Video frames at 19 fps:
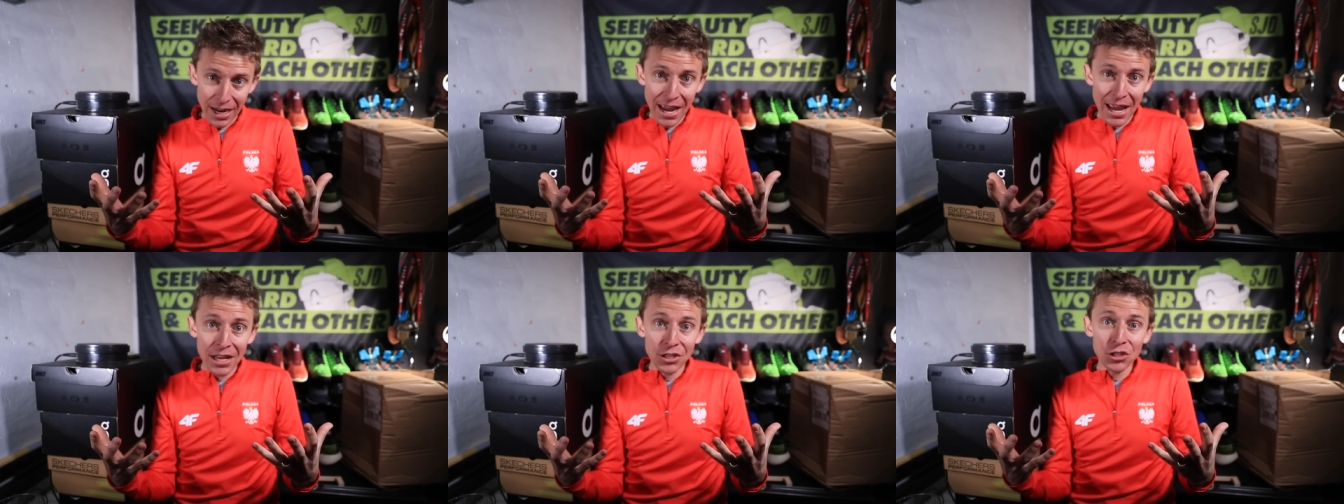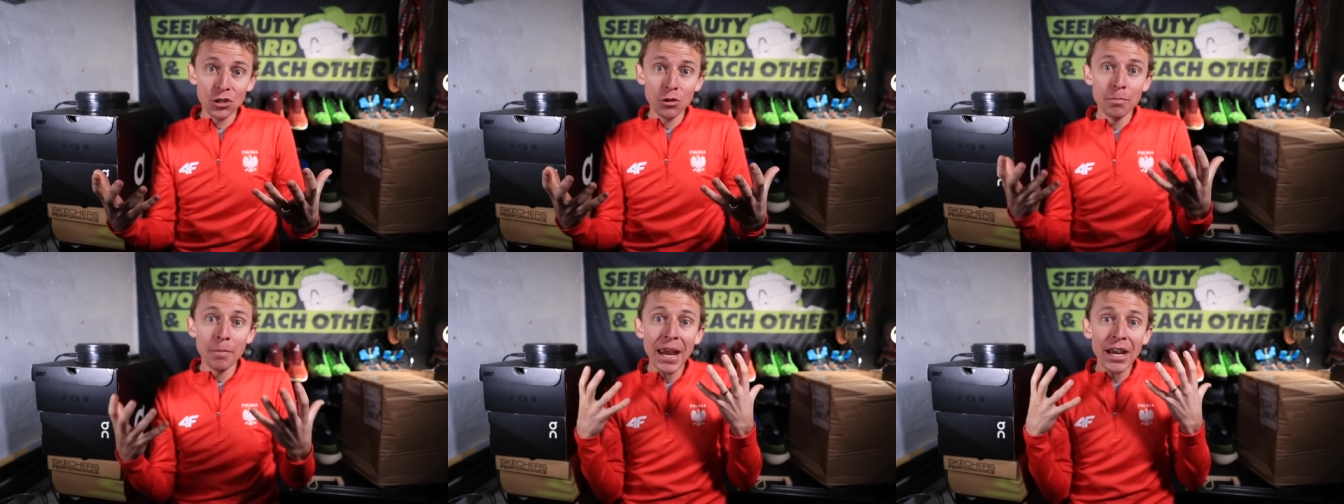and
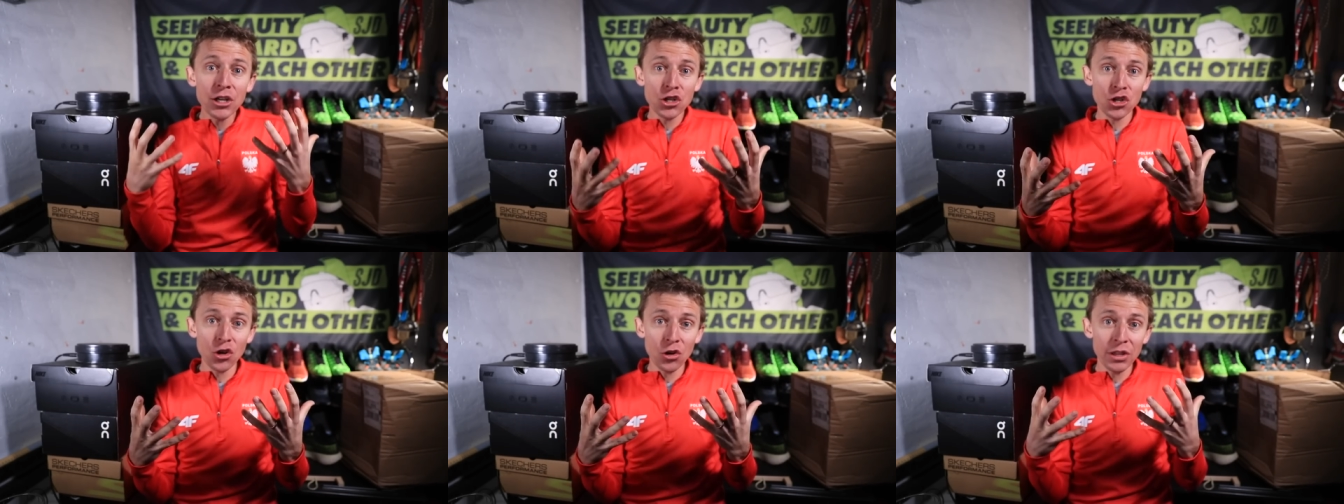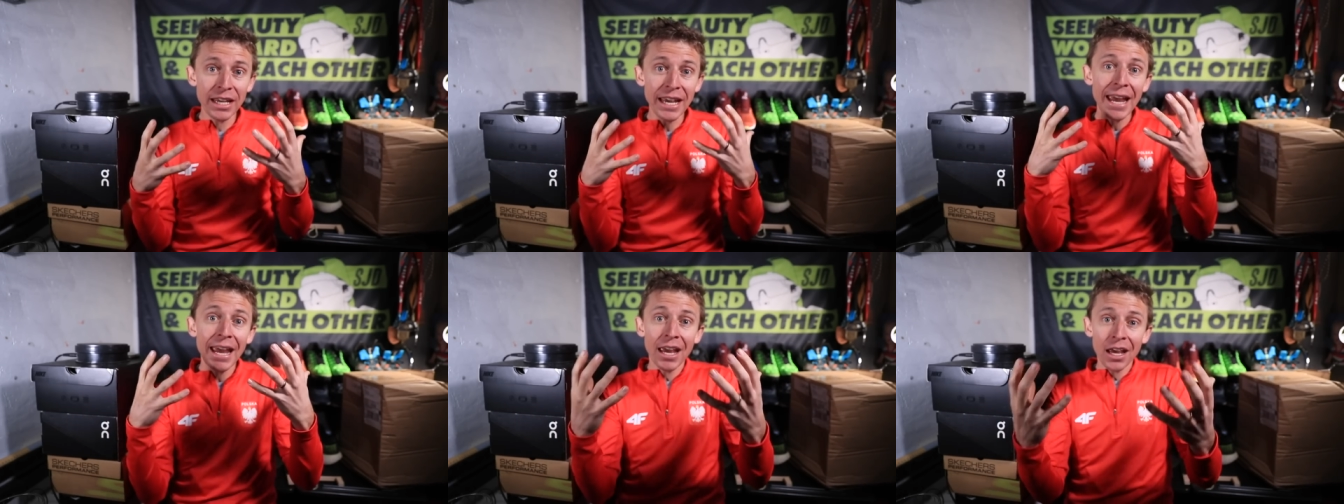to make sure
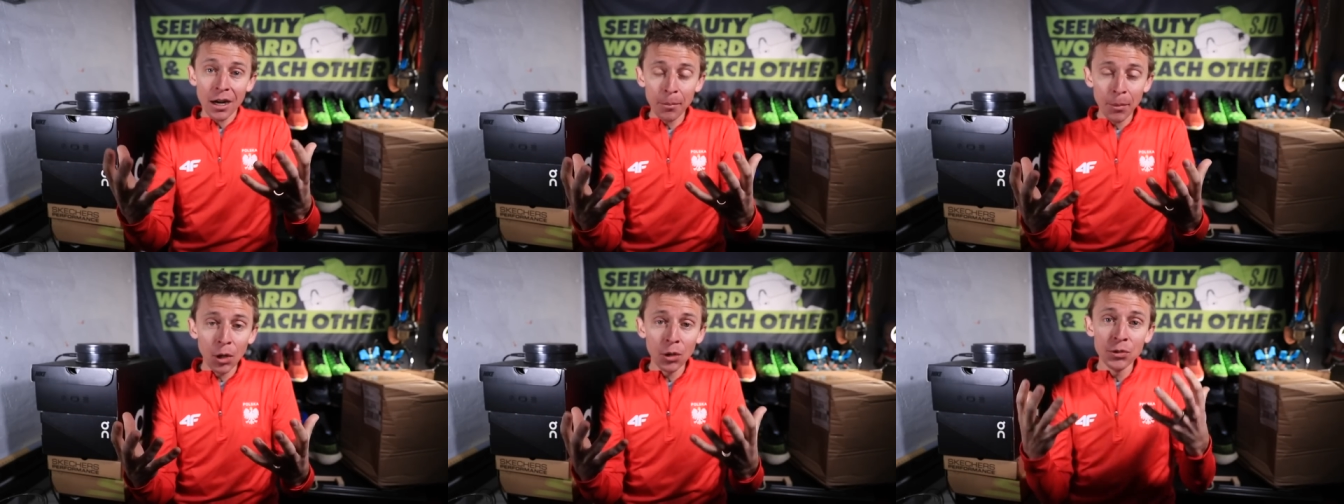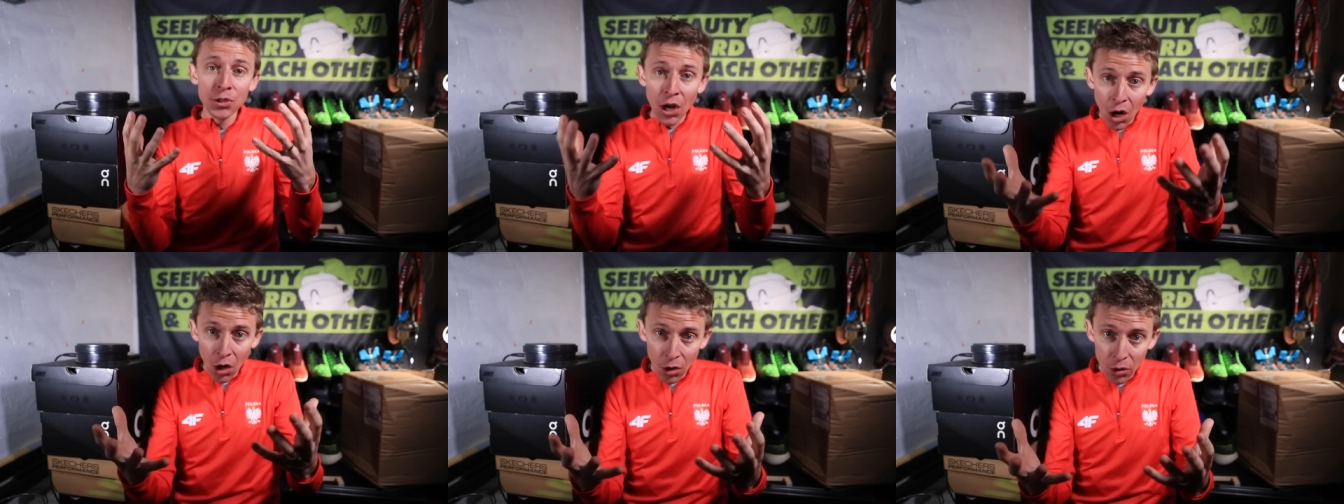the animal
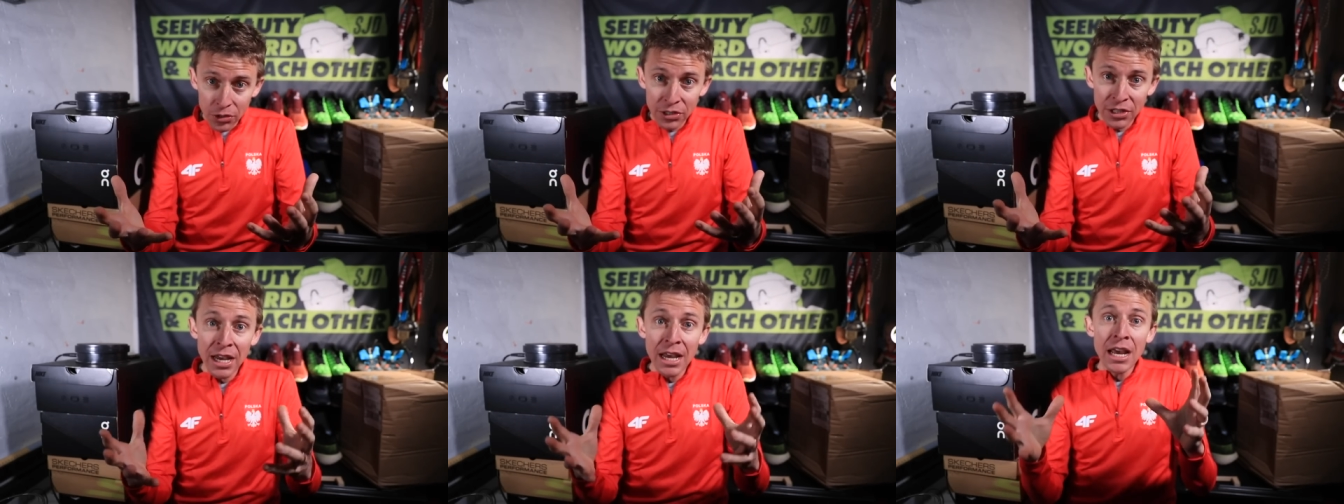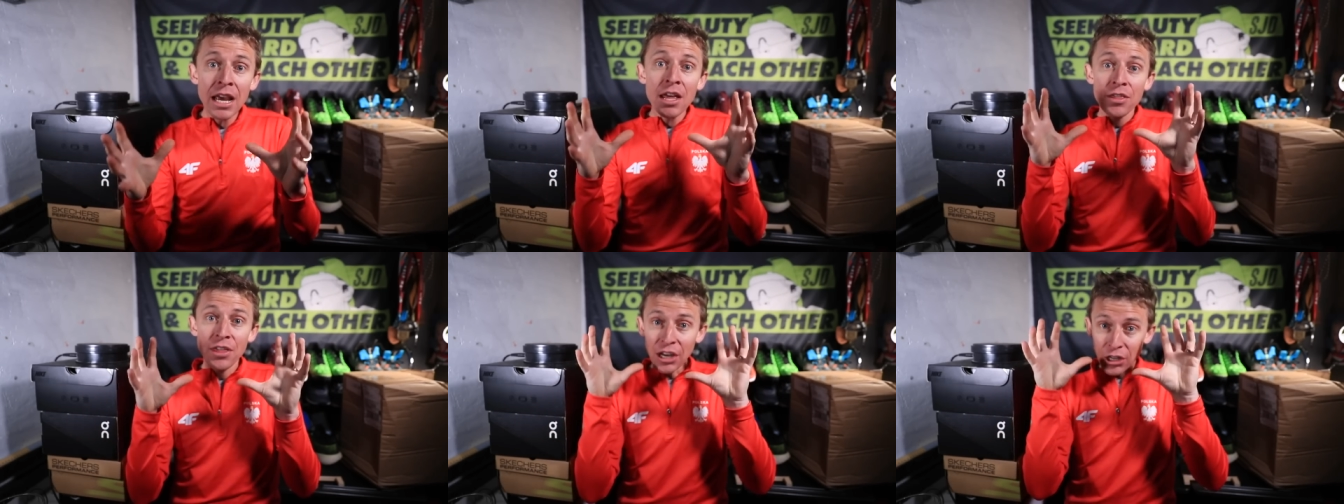knows
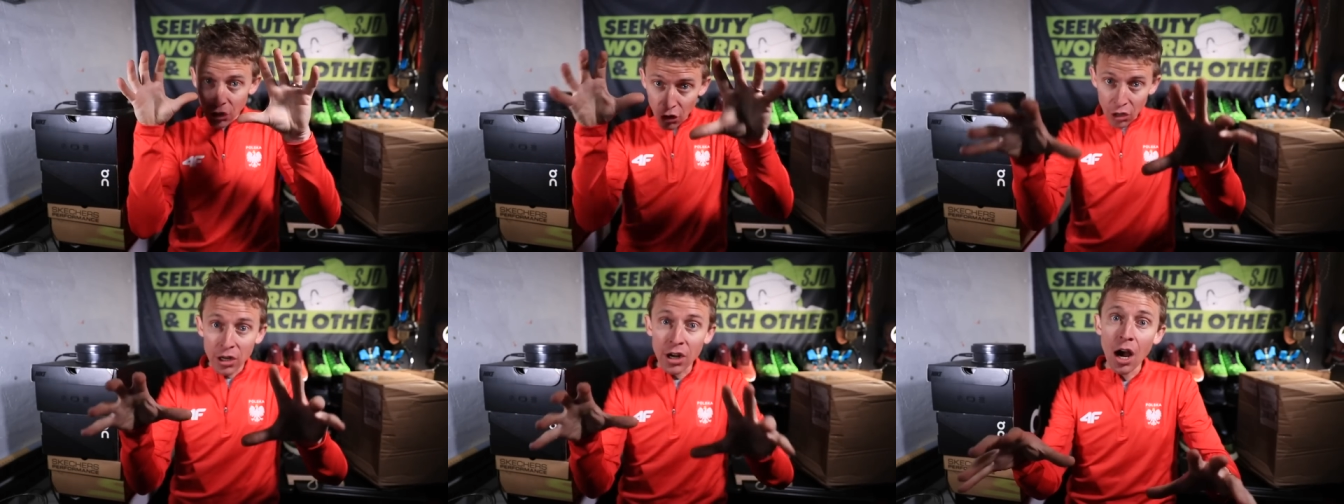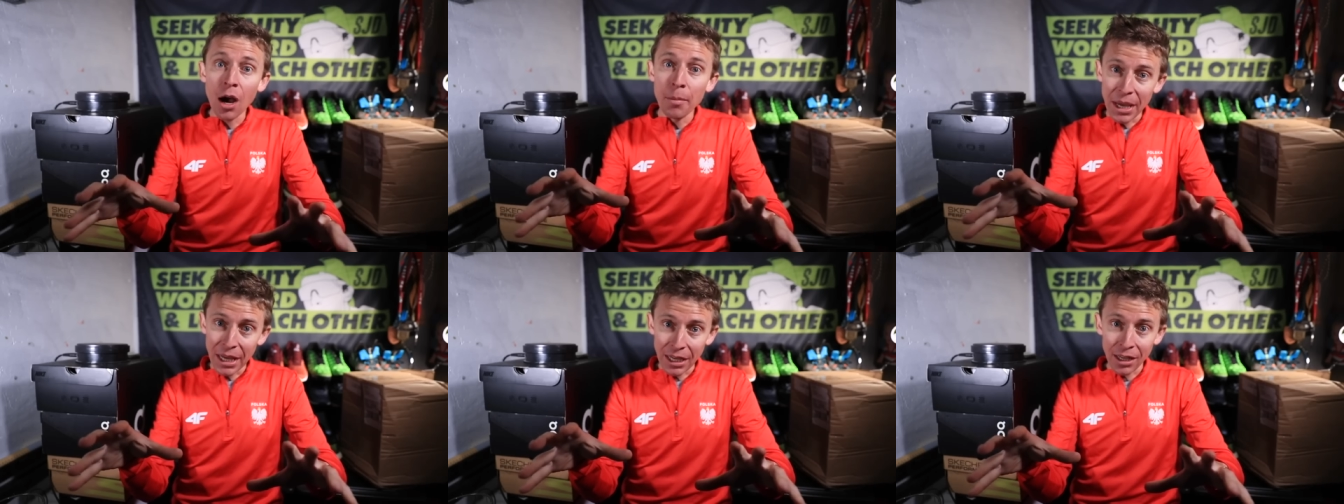that you're
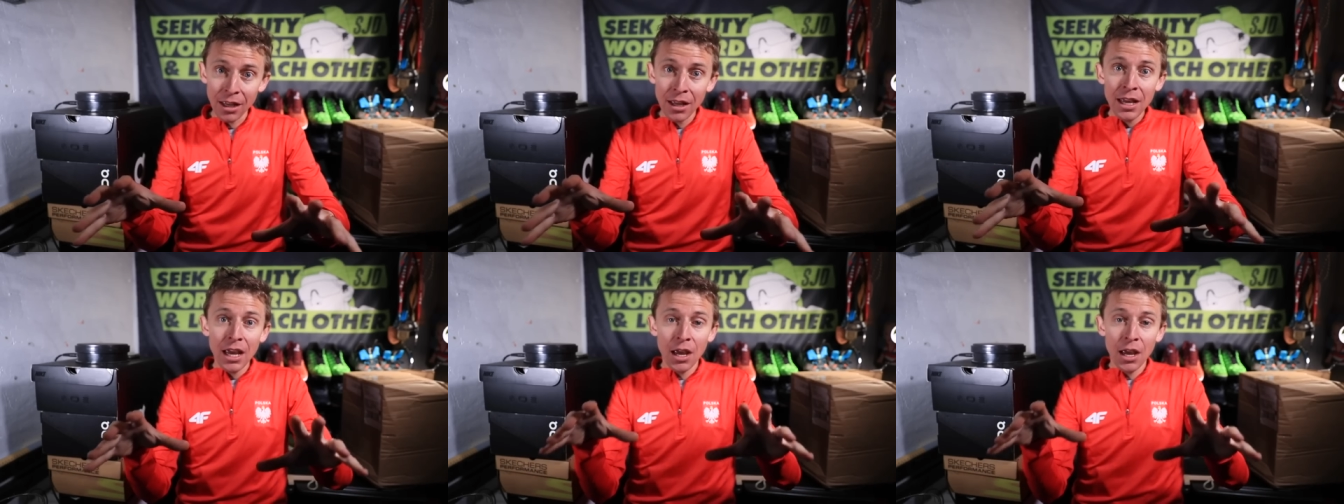coming.